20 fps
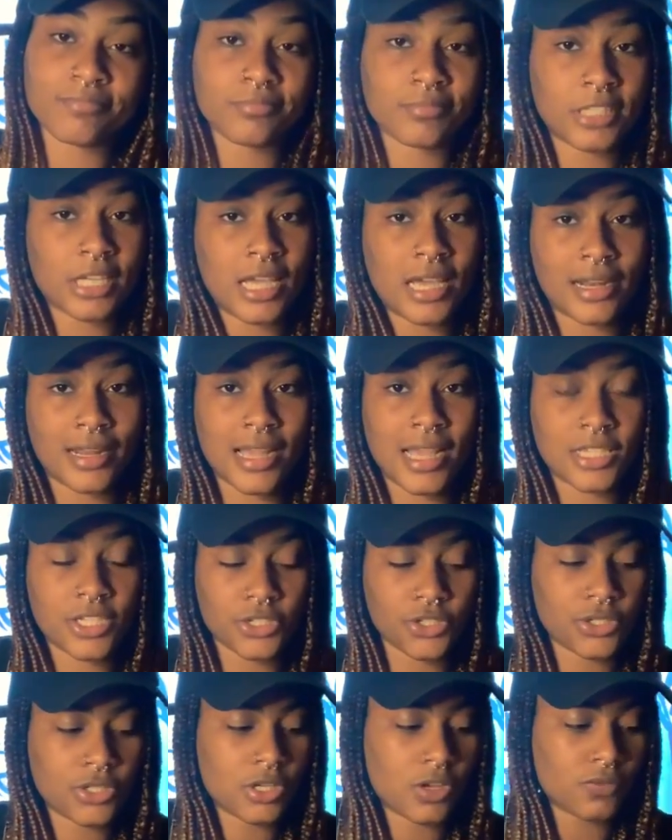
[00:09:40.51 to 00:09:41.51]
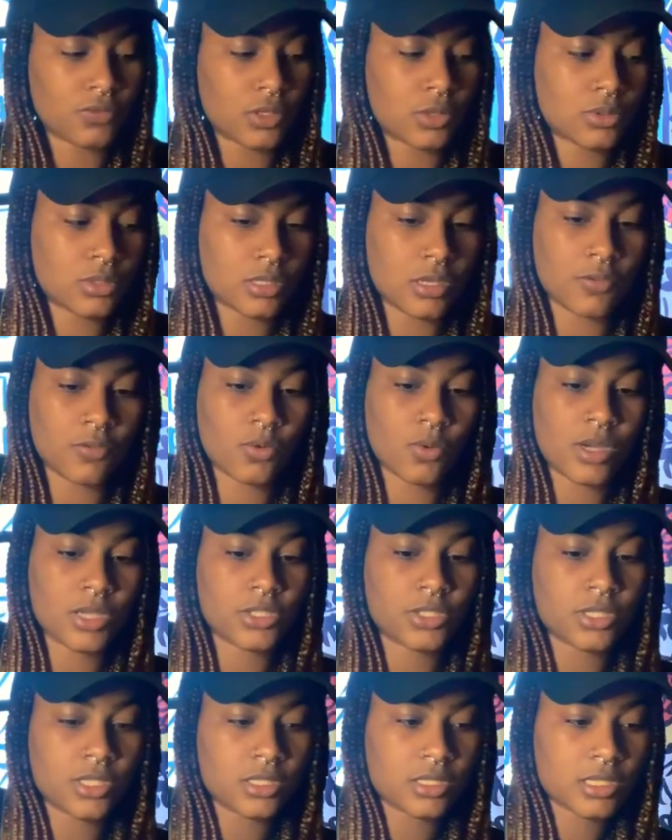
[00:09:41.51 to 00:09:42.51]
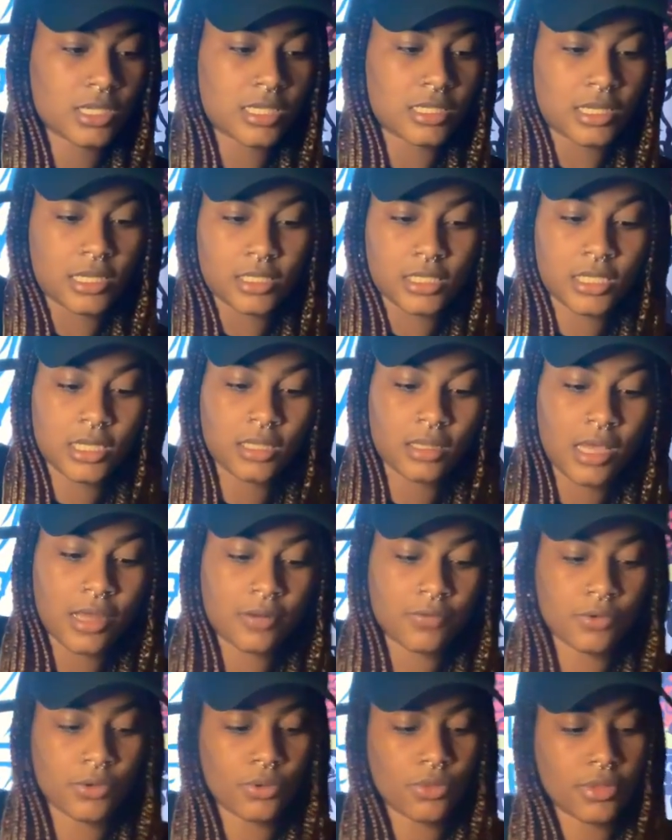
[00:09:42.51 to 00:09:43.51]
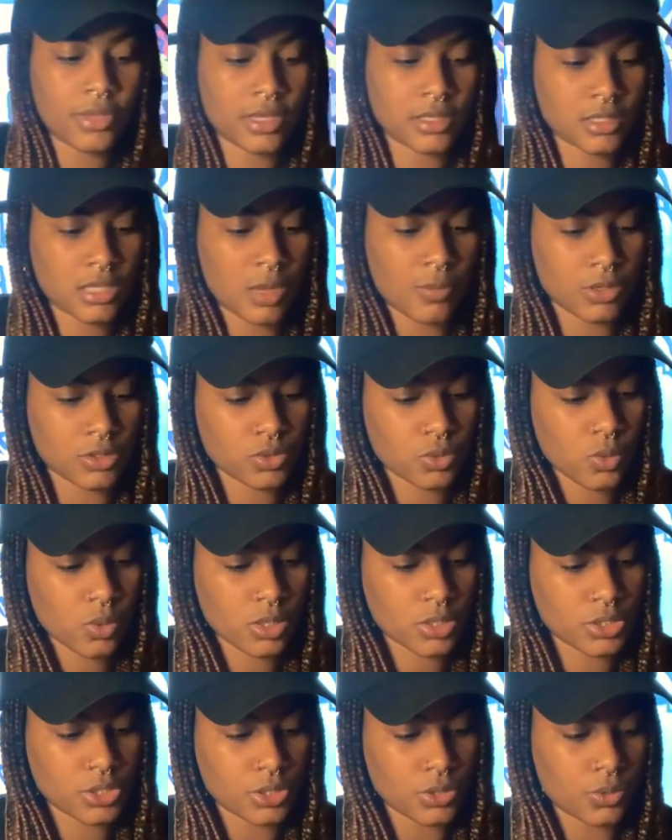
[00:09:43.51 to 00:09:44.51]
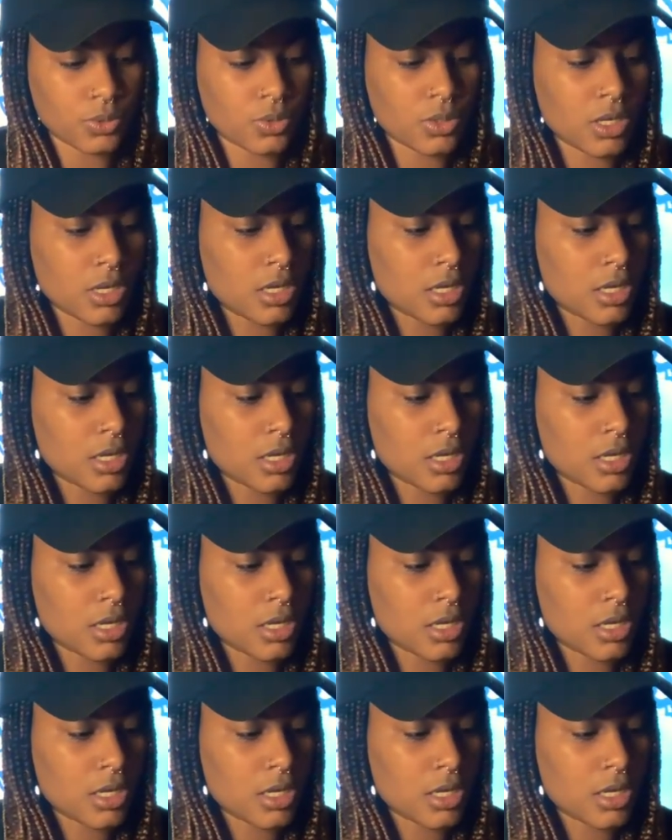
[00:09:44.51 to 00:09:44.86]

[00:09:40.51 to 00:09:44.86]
you got to ask yourself those tough questions, because I see a lot of new things coming towards you.